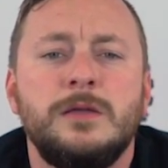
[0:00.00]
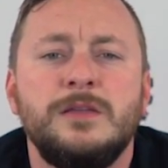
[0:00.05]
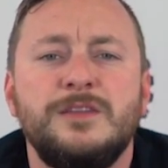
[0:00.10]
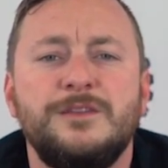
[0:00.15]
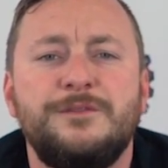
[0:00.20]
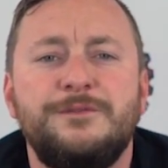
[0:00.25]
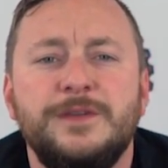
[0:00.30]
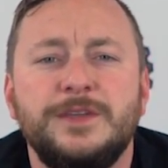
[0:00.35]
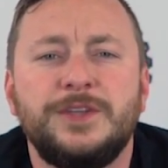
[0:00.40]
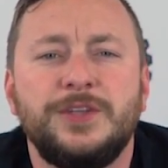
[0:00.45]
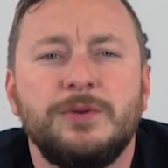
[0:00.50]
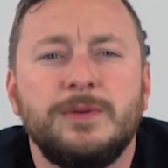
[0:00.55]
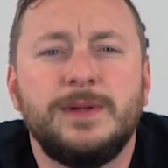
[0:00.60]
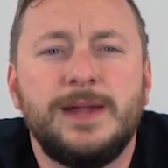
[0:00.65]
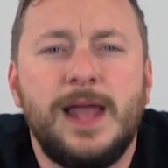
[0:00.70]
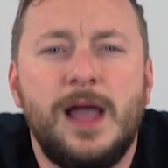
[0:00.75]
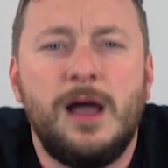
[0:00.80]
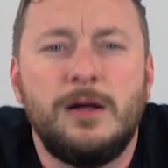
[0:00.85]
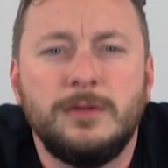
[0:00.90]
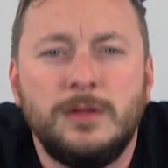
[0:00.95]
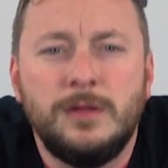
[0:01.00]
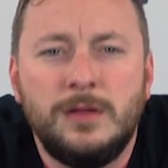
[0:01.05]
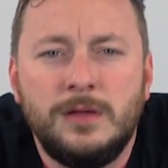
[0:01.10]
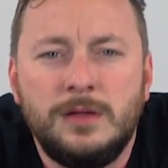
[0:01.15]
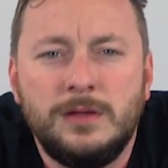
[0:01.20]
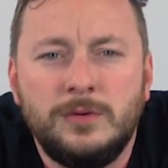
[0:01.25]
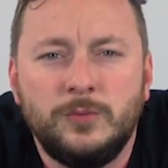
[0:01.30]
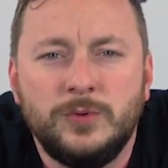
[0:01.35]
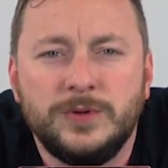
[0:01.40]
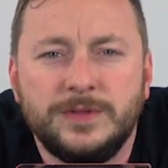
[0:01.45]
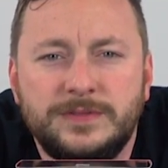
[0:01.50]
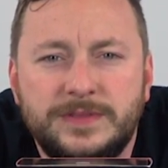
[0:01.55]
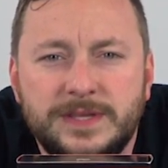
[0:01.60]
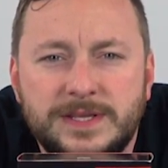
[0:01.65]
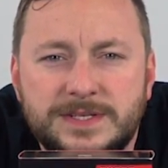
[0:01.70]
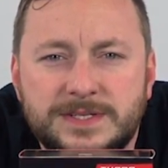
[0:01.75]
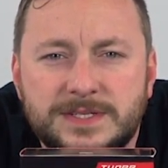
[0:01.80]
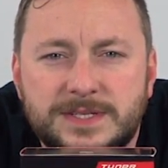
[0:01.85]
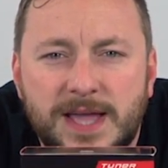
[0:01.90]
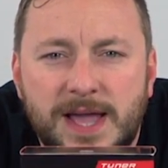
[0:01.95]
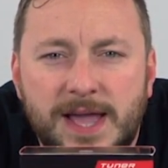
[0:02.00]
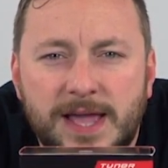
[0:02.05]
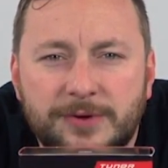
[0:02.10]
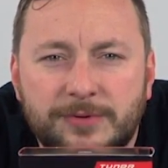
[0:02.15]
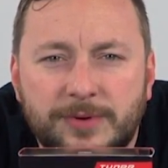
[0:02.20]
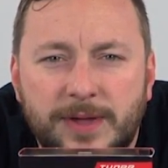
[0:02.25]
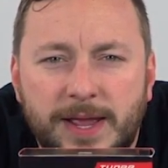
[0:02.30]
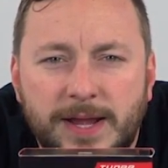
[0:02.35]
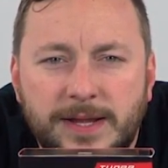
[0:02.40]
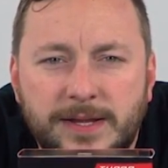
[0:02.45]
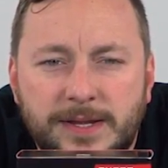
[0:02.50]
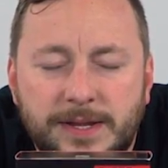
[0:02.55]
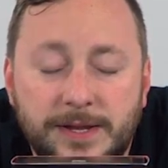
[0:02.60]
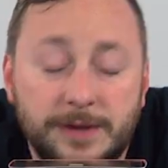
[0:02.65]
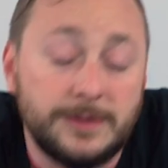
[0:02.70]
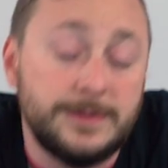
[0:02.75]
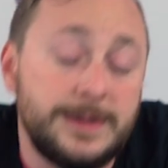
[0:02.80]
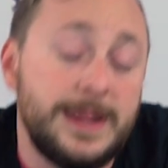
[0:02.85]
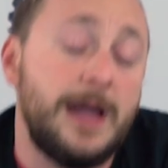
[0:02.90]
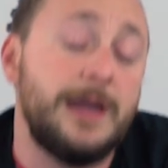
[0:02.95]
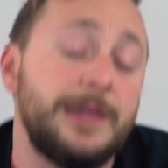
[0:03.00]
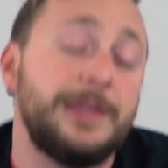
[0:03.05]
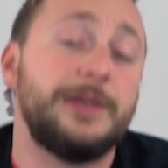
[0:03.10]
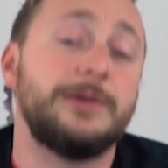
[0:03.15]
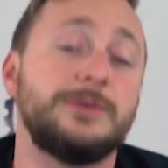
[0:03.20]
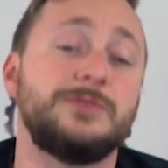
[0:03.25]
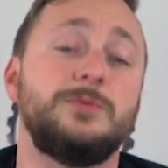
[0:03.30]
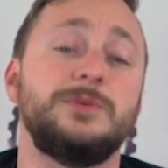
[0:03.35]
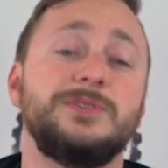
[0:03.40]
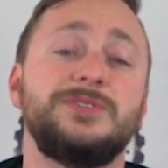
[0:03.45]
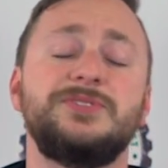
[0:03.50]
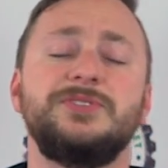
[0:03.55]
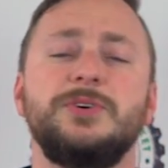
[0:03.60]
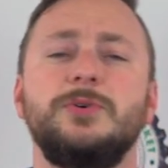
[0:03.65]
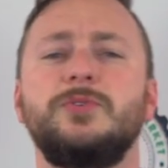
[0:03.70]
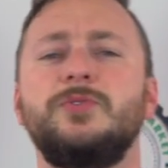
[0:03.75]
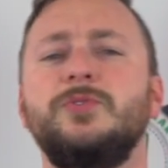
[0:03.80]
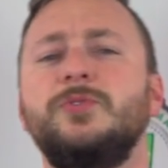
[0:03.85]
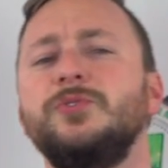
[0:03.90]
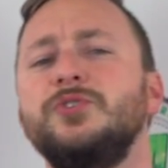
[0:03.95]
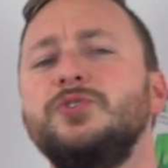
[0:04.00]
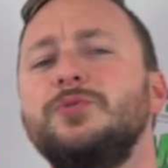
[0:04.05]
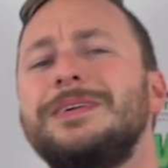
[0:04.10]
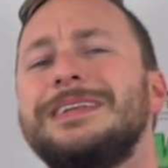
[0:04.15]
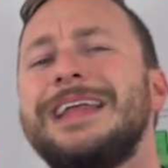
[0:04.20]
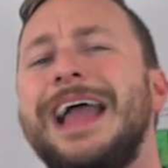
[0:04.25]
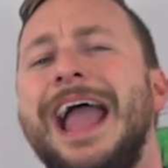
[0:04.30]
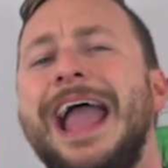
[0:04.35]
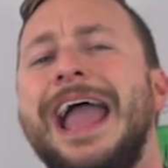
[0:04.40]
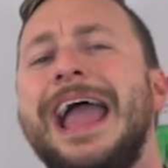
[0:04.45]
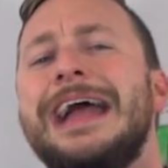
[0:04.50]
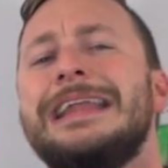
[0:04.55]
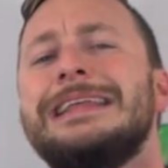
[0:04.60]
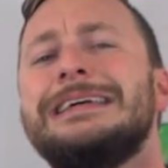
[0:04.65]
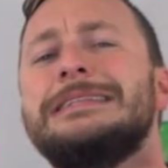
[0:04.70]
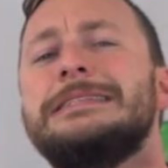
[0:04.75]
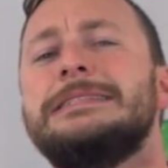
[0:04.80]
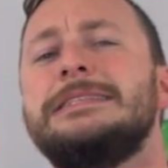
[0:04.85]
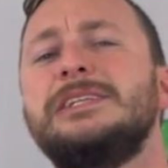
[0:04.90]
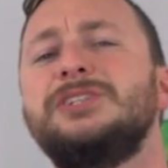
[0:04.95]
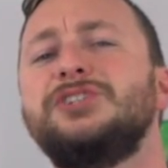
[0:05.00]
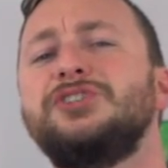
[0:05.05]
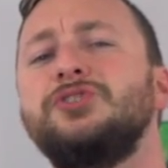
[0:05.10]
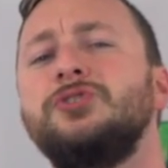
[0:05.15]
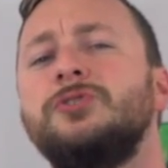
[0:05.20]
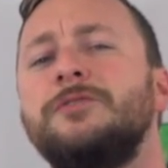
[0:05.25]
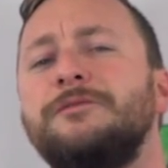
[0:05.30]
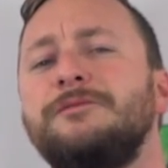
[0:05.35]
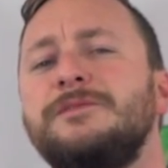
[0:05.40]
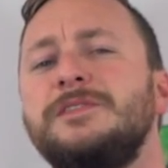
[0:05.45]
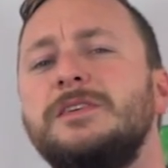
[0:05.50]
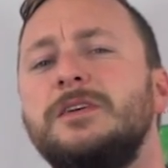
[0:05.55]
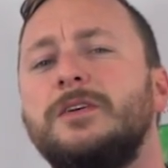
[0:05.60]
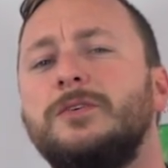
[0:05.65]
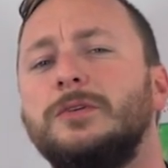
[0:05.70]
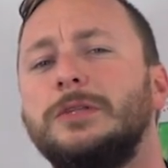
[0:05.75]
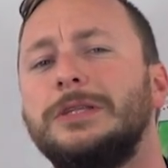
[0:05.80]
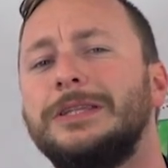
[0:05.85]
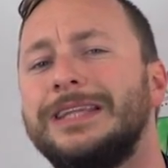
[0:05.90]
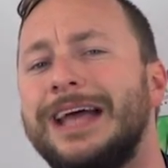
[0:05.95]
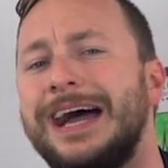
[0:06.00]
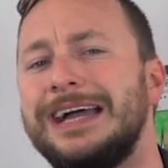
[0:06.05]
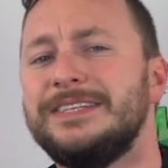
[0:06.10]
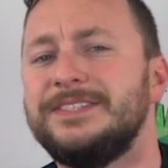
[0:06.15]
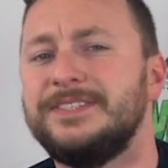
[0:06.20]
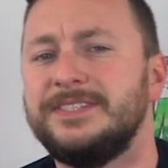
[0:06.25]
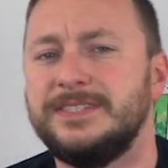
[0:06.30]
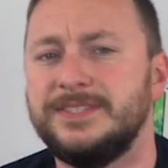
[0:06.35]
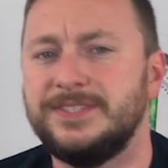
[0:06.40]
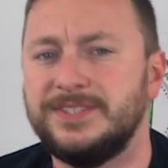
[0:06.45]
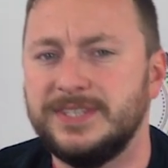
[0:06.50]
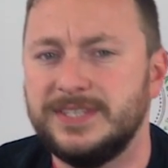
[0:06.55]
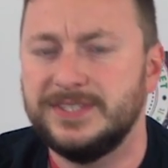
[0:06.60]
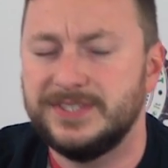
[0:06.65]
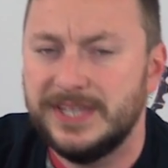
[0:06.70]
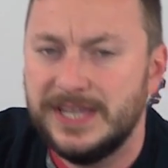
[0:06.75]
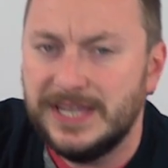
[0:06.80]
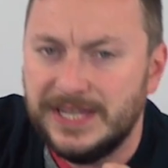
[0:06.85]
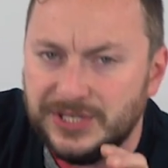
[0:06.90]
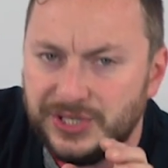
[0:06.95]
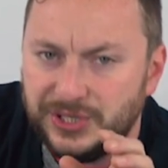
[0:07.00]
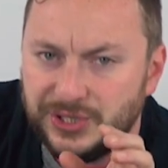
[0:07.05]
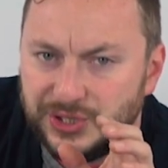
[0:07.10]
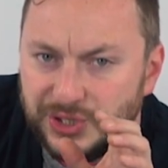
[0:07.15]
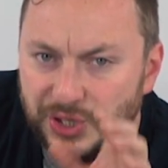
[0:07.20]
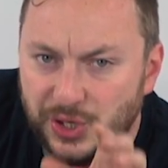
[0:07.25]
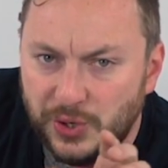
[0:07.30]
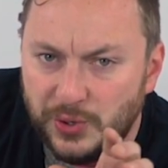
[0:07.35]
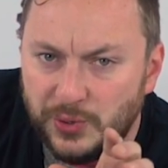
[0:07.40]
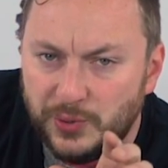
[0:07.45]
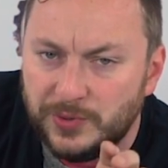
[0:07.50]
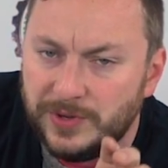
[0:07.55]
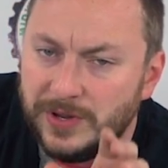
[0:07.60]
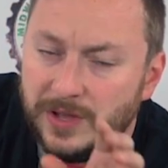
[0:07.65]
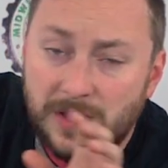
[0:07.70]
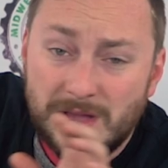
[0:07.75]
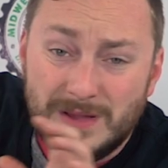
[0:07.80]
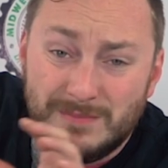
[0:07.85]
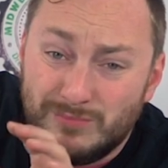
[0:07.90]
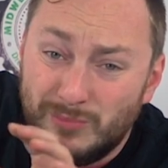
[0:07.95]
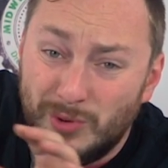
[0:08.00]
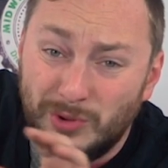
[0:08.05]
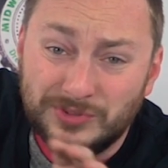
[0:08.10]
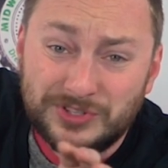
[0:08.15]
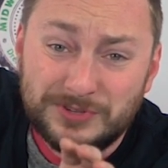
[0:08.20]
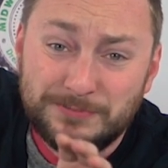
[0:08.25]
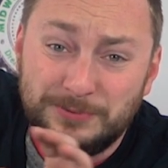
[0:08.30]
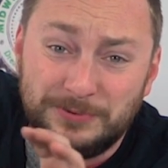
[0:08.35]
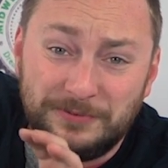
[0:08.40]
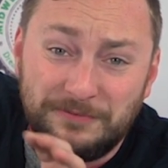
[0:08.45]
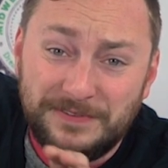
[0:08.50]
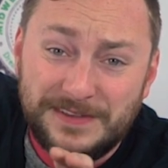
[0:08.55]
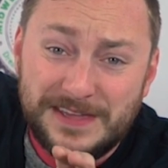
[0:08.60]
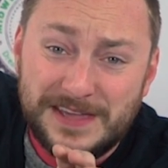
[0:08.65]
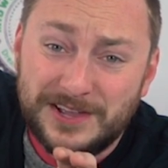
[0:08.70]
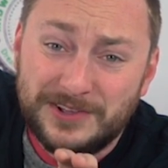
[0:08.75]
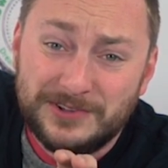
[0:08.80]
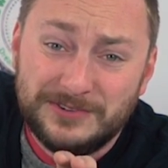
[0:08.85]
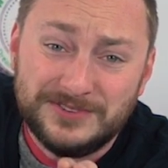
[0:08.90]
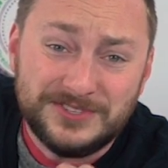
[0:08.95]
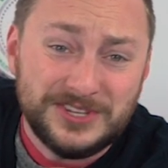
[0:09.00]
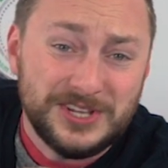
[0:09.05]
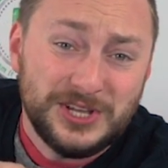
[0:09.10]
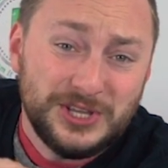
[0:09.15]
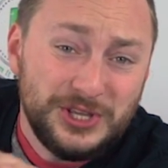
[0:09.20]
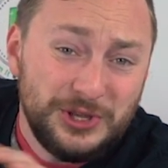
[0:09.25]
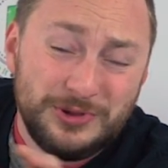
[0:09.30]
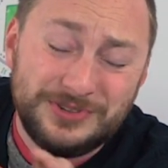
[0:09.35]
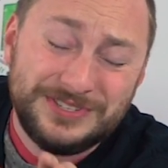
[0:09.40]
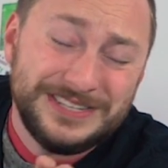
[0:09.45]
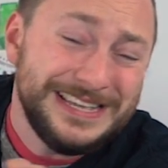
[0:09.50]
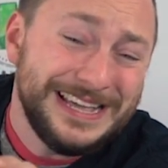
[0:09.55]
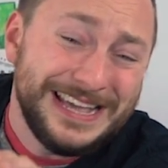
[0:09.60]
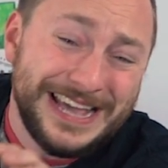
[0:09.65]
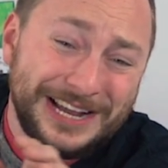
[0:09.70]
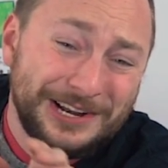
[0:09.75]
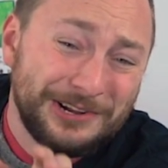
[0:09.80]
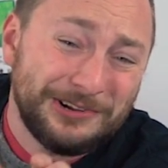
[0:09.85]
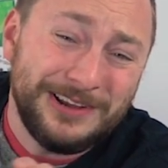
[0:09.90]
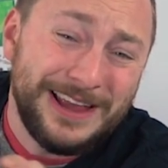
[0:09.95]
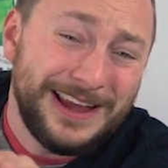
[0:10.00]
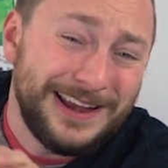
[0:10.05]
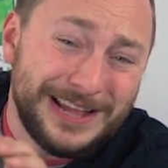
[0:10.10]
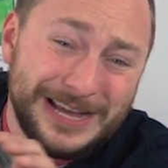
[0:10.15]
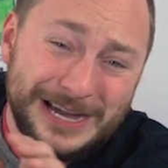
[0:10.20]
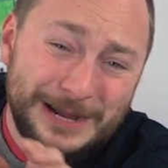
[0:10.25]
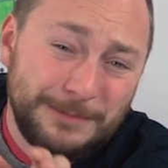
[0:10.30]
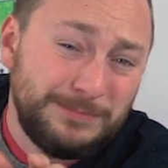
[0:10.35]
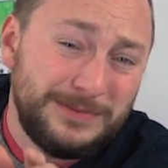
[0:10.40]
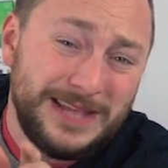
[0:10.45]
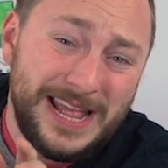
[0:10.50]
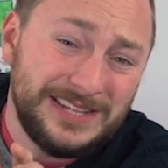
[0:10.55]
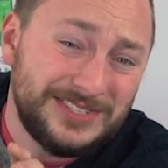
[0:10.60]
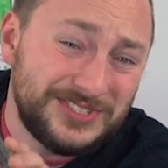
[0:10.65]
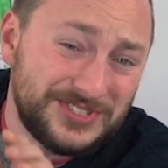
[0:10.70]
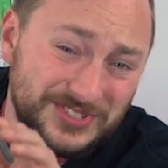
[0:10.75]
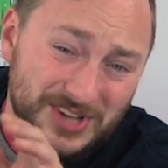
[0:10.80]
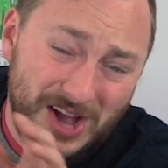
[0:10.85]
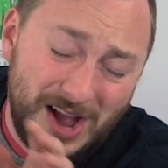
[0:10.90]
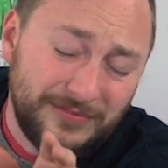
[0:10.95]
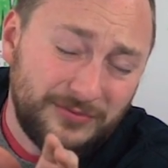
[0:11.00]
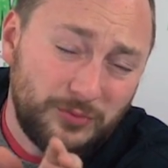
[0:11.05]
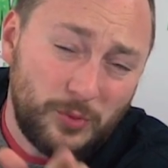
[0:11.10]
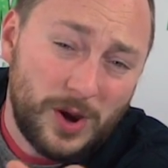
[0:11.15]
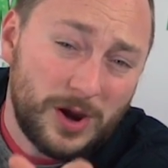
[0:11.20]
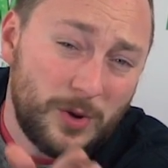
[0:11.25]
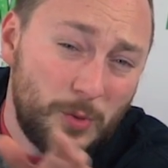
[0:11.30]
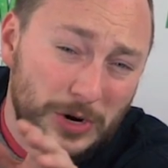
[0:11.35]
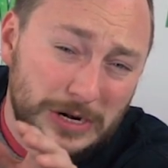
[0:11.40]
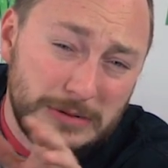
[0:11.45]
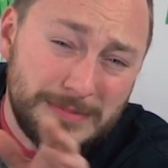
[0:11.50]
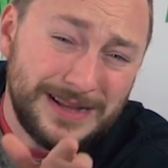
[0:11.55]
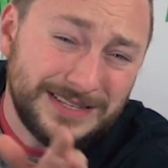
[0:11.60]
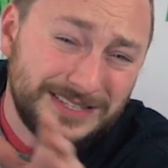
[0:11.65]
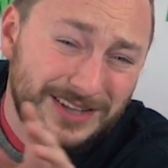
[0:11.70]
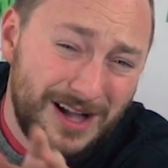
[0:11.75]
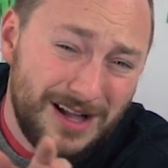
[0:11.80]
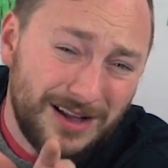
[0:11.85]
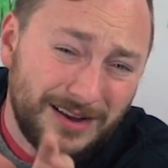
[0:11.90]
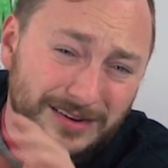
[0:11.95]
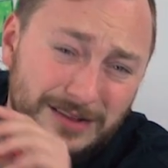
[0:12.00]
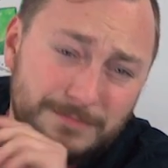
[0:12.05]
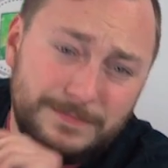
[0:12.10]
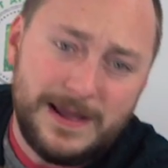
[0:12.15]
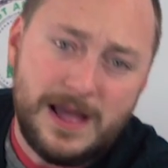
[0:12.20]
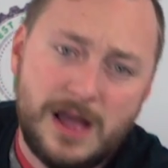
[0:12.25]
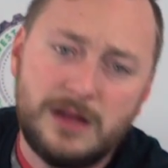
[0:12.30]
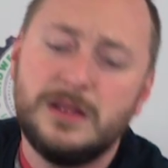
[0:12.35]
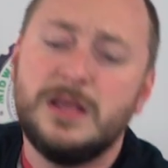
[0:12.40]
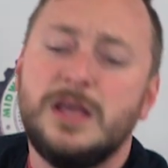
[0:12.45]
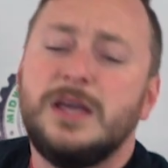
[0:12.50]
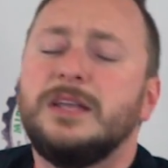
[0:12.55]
You figure it out with this guy right here. Now, here's what's so cool. You can add additional vehicle licenses to tune multiple vehicles using internet update software. What am I talking about?